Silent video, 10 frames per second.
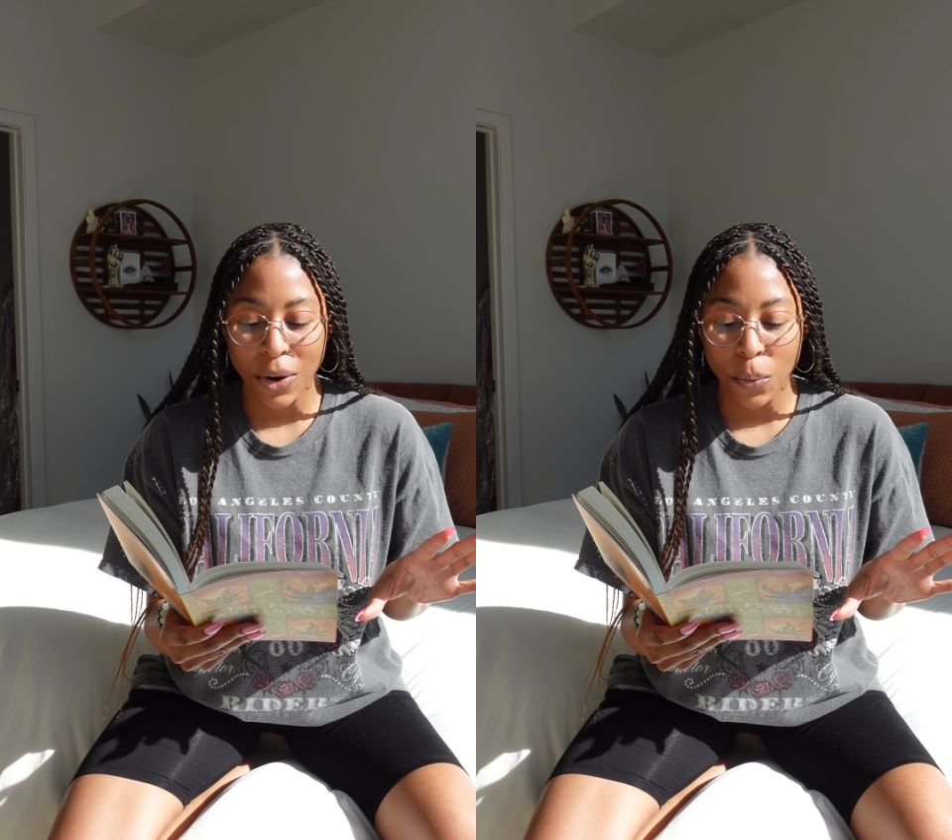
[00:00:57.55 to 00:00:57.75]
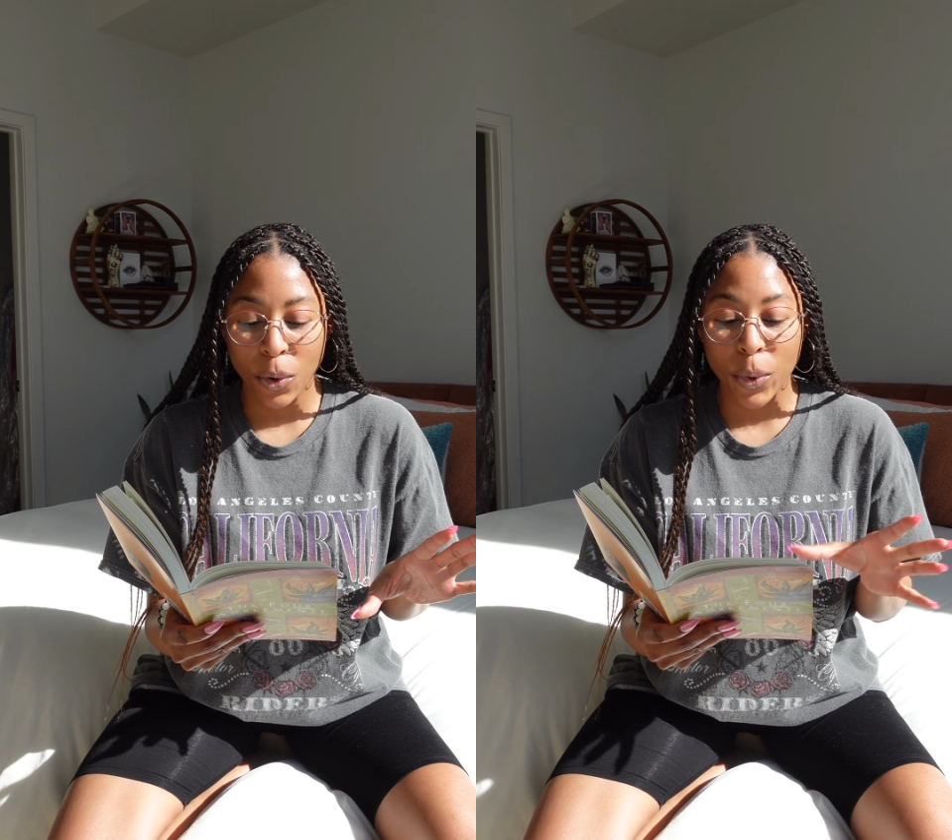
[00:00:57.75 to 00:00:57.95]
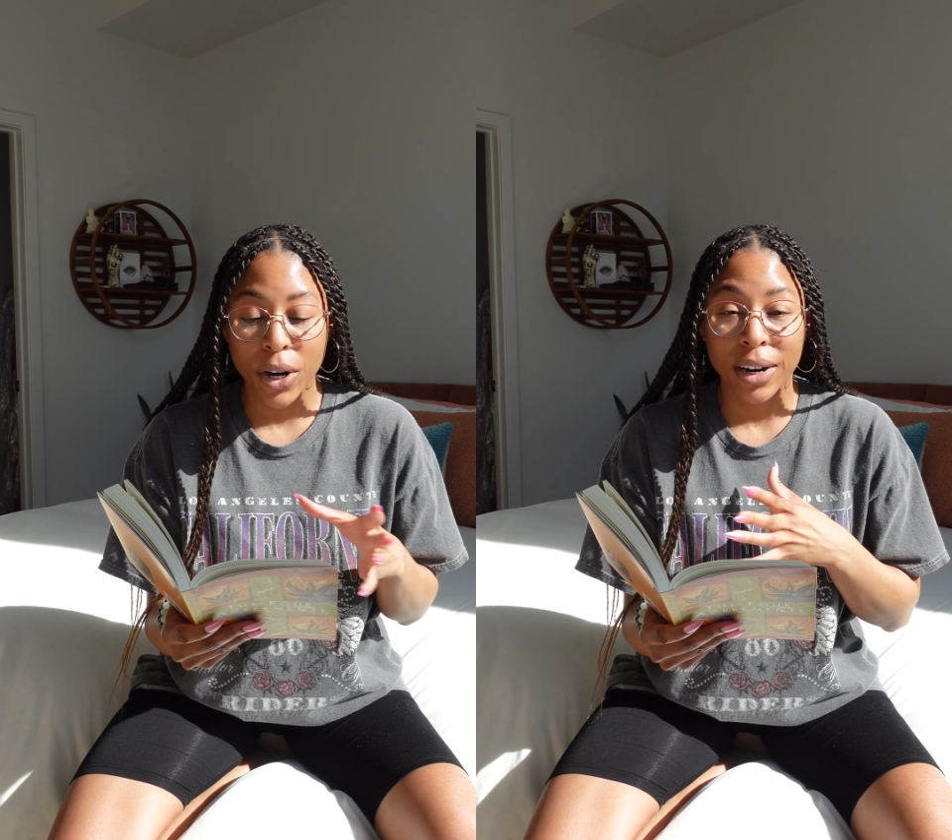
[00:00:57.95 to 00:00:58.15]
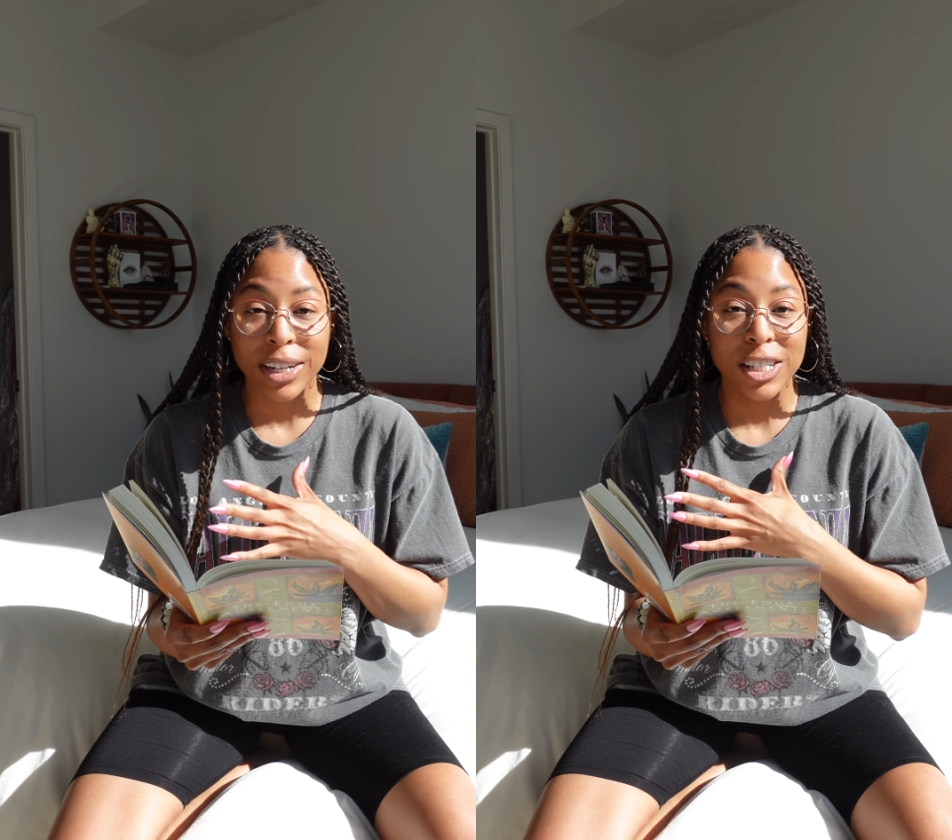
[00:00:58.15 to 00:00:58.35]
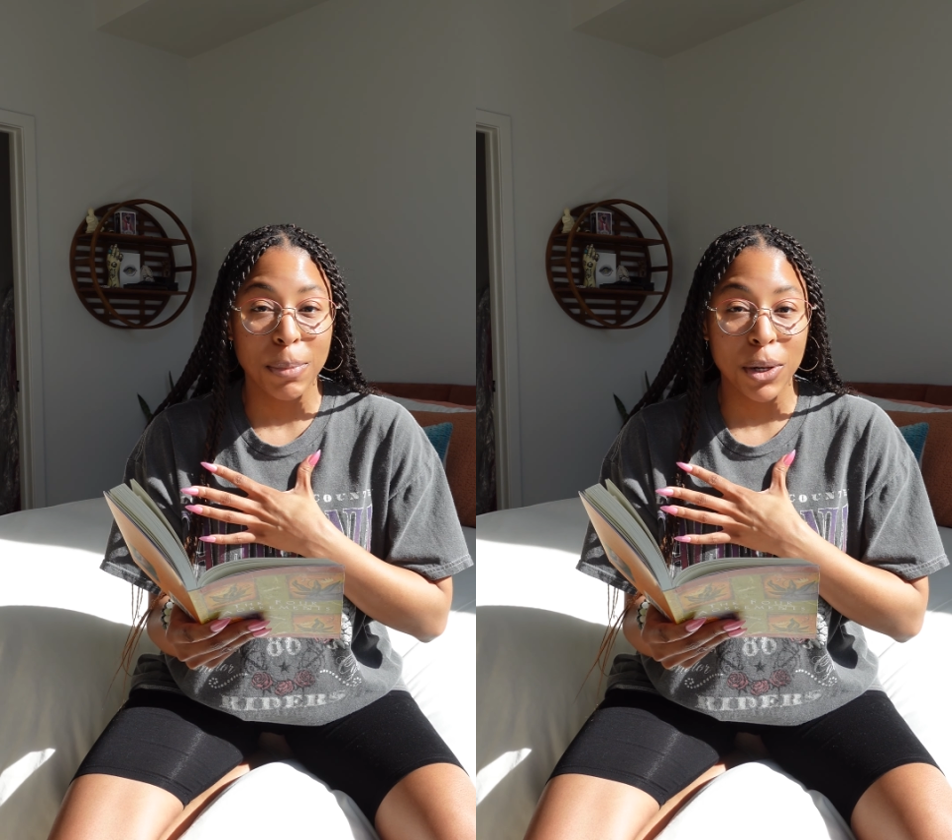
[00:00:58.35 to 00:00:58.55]
when we are
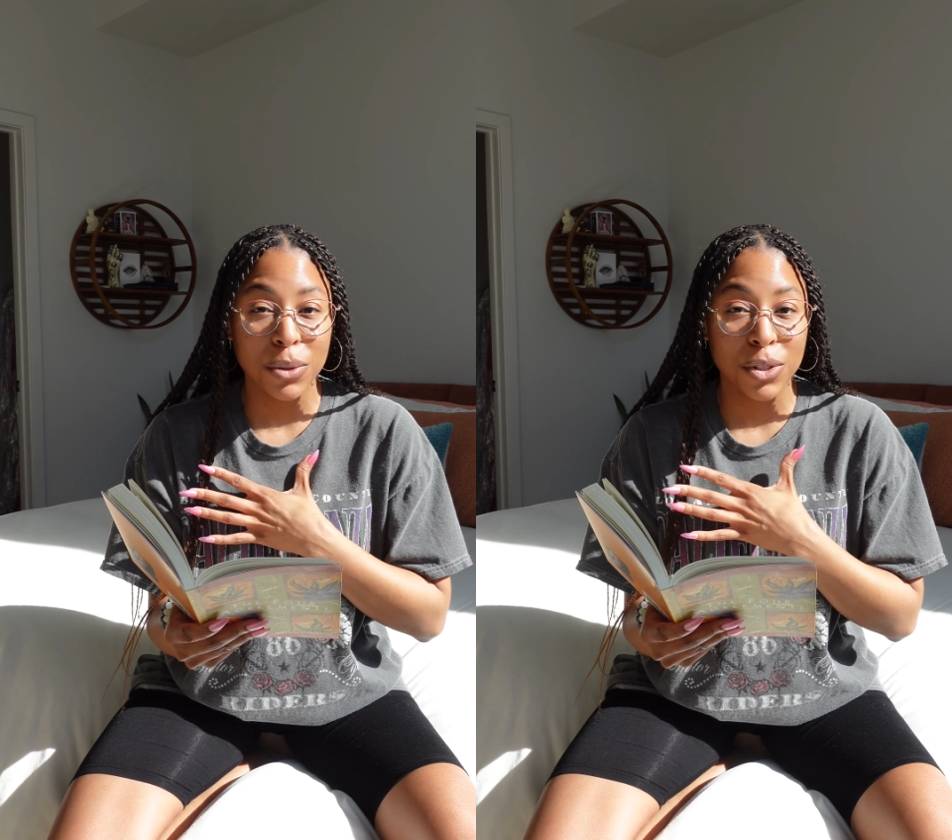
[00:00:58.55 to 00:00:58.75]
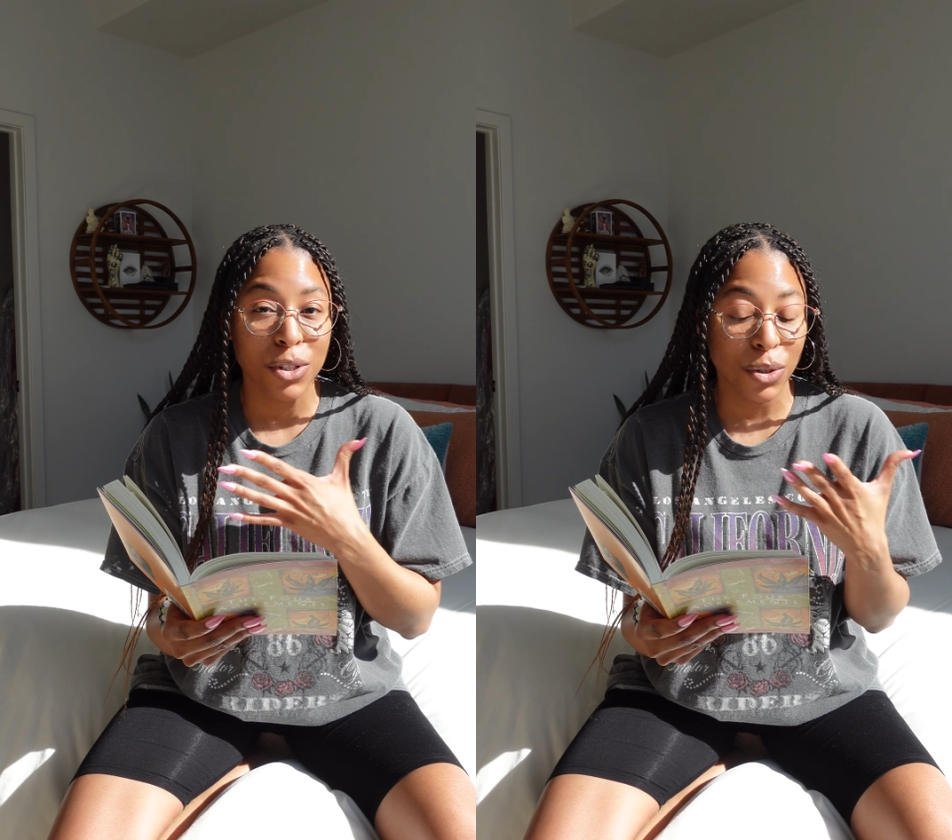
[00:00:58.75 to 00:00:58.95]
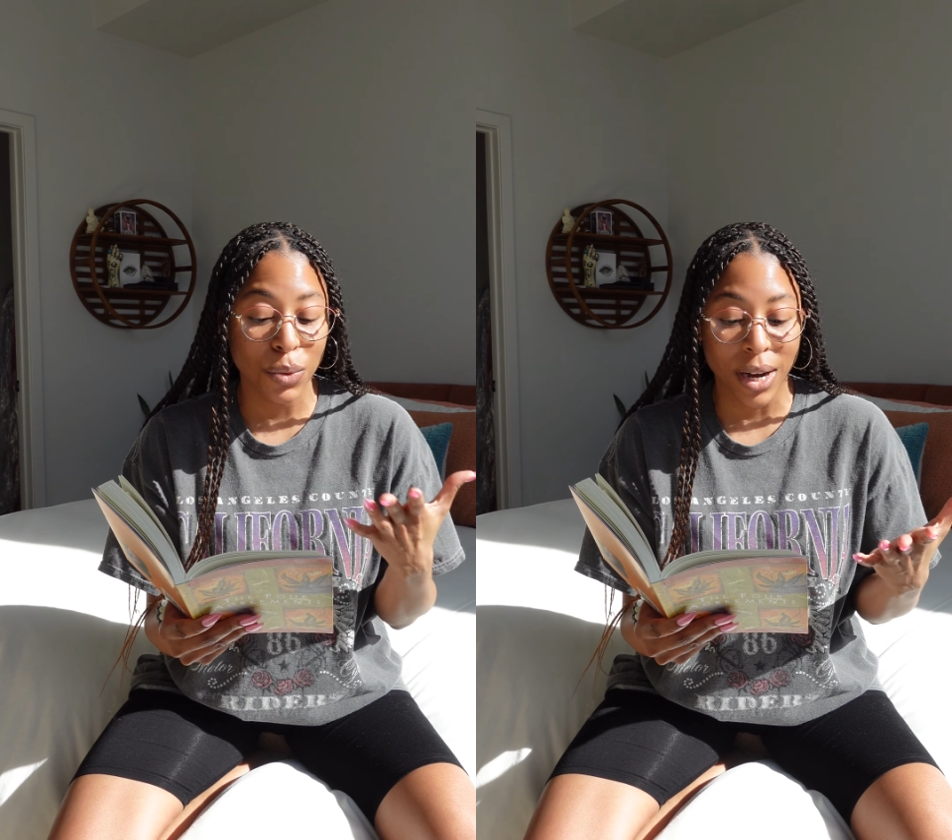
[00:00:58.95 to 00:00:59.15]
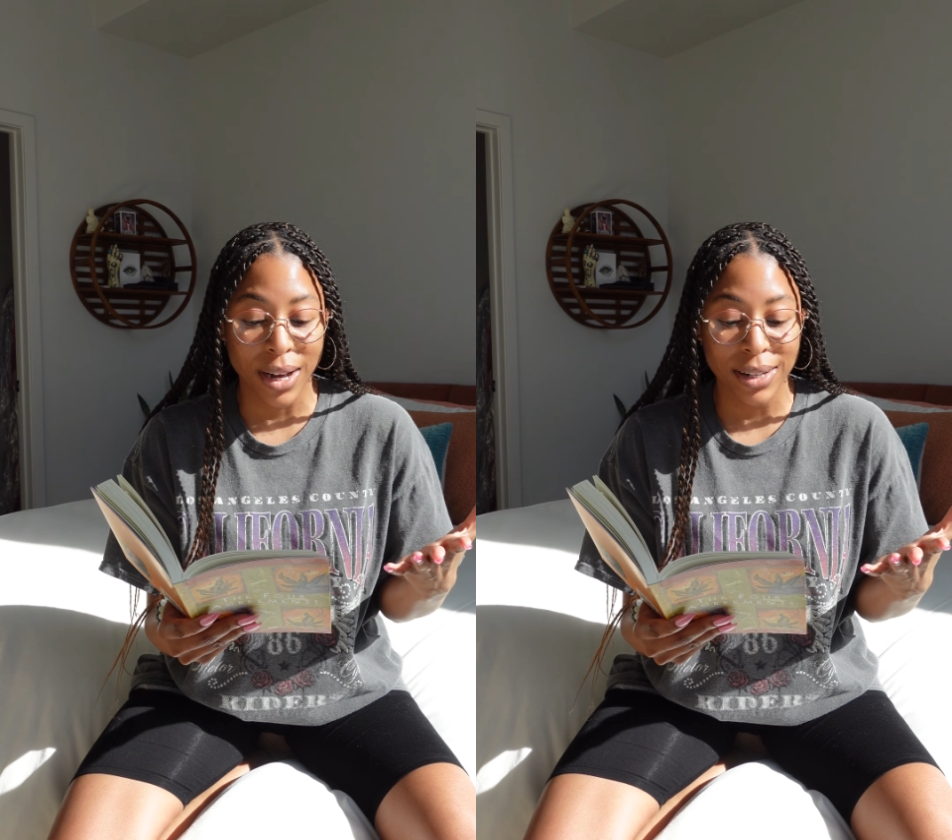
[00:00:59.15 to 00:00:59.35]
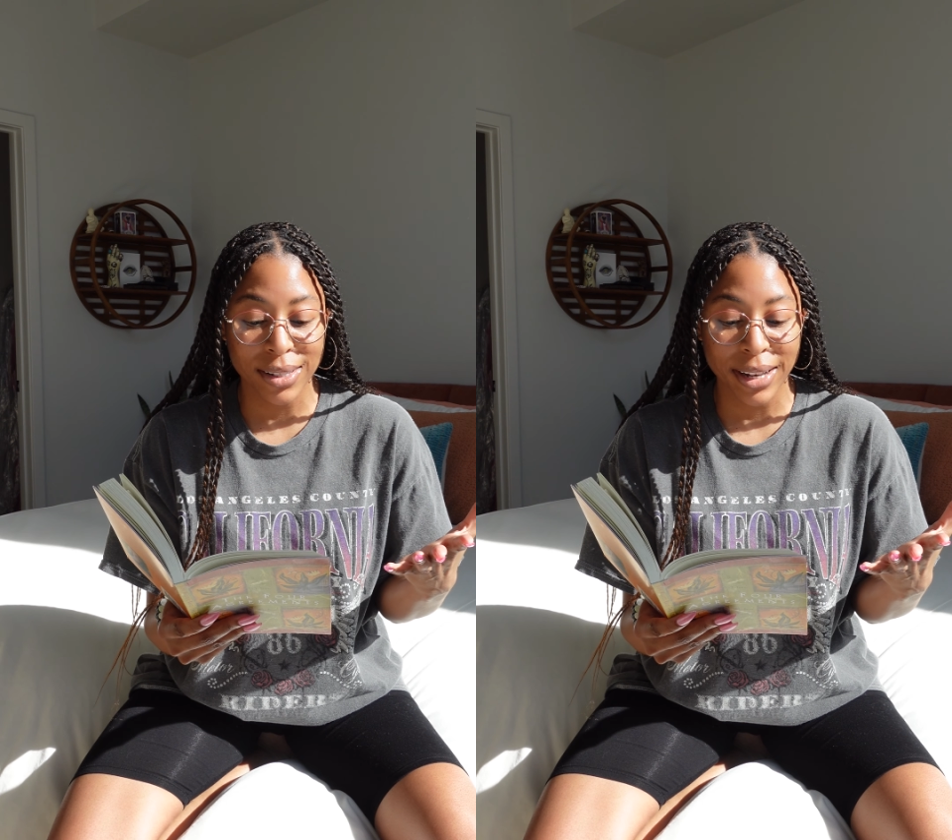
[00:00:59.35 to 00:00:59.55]
exposed to new
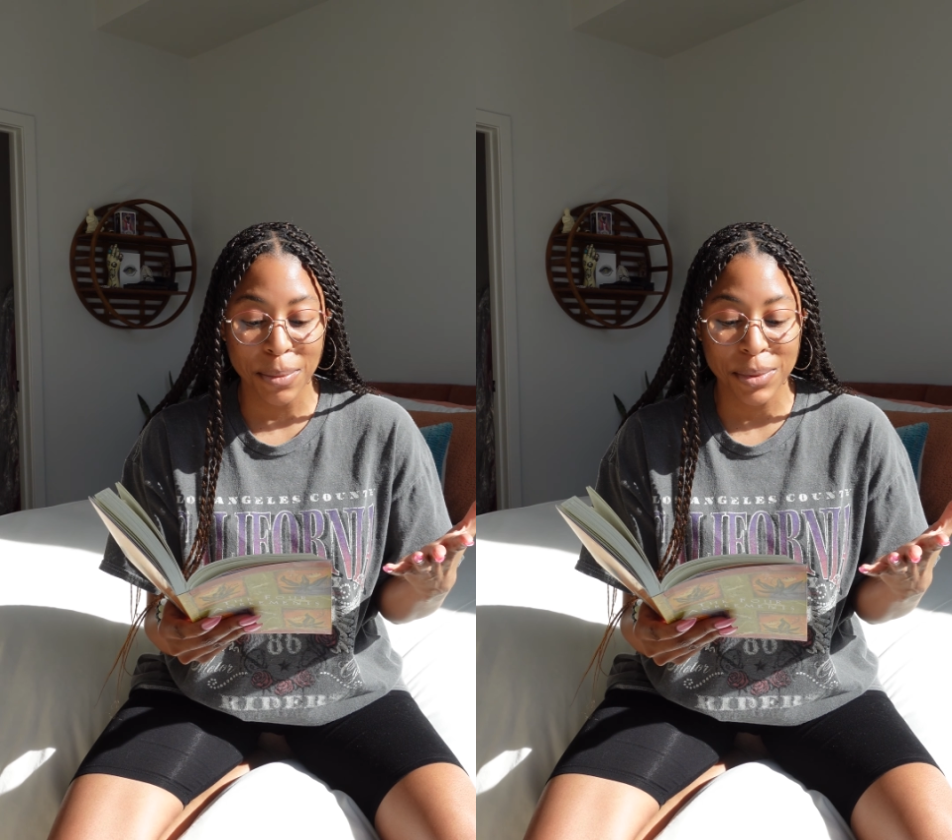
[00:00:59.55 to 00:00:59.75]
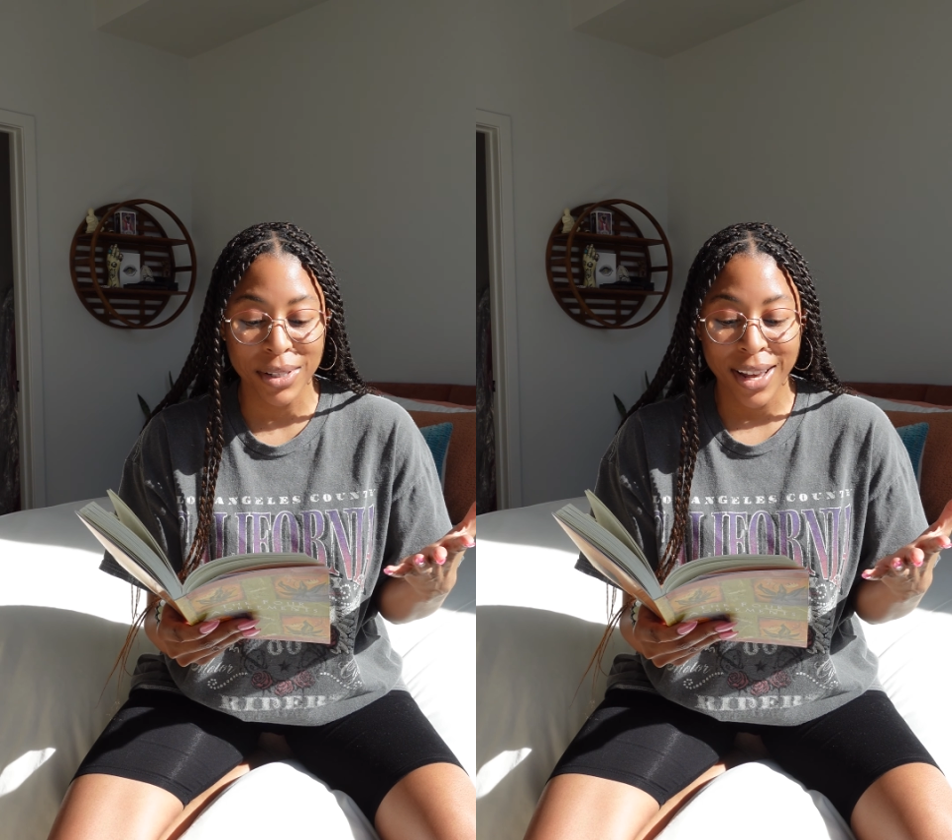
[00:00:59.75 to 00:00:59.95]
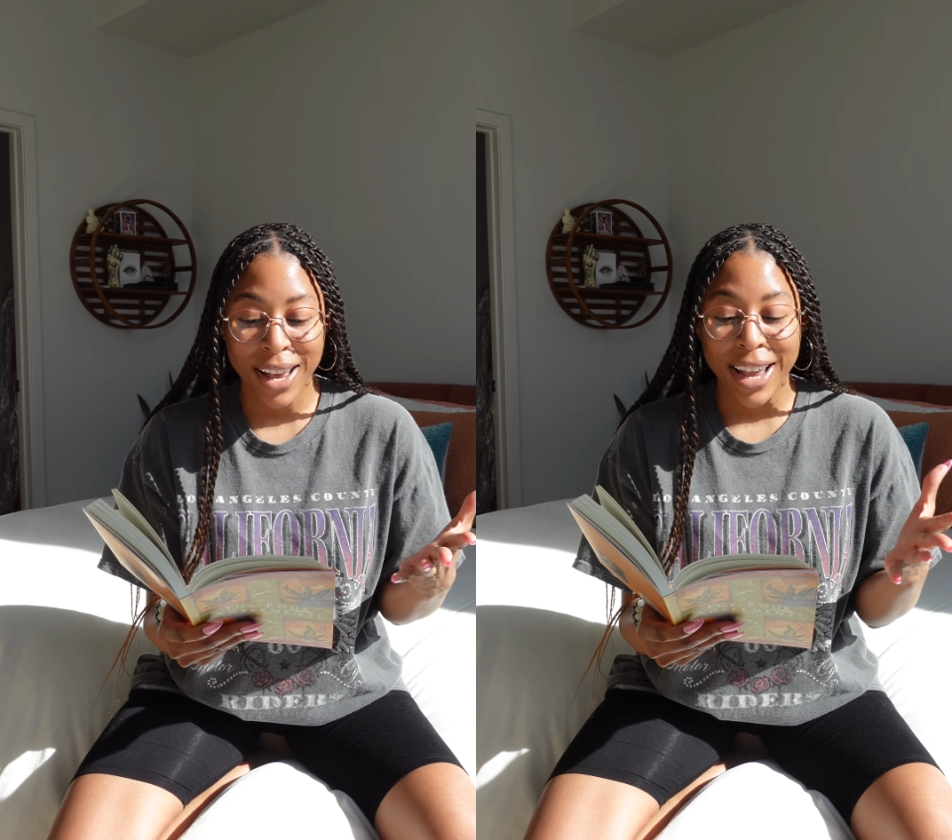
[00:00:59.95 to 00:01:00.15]
concepts